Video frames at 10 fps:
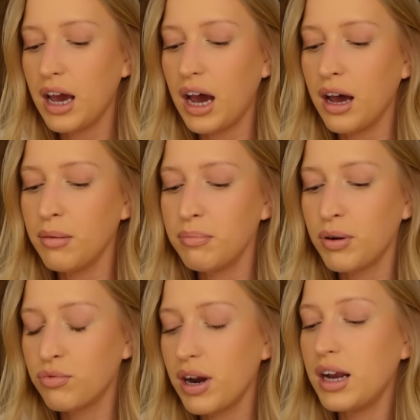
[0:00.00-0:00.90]

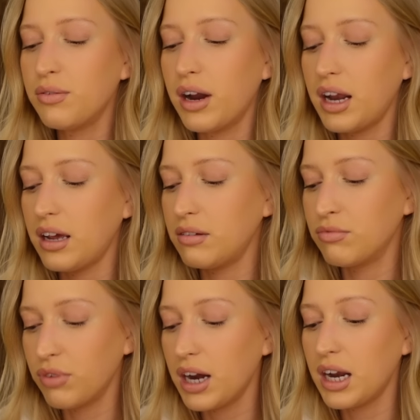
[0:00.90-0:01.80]
But really really
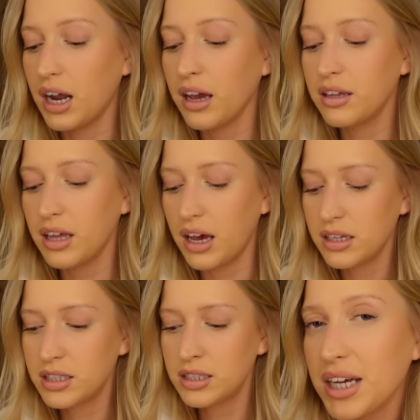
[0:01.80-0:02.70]
really like
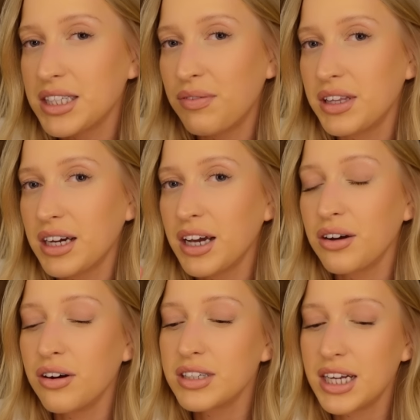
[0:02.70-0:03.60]
this. That's everything I
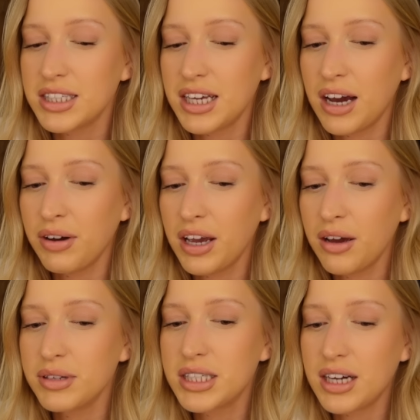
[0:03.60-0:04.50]
got. Let's see how I go
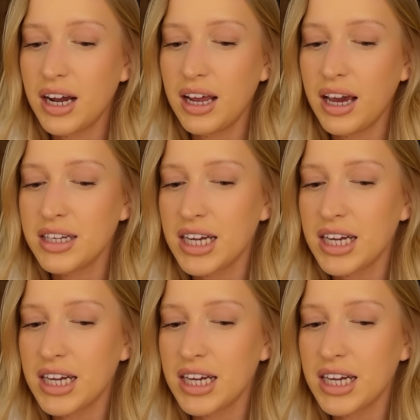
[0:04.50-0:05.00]
with styling it.